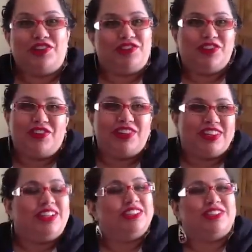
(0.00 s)
food in
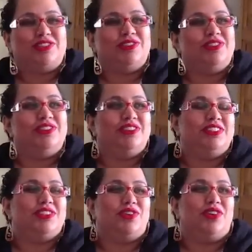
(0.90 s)
their
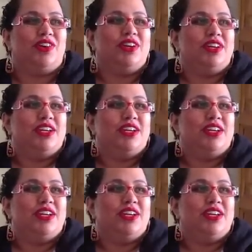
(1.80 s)
schools, or,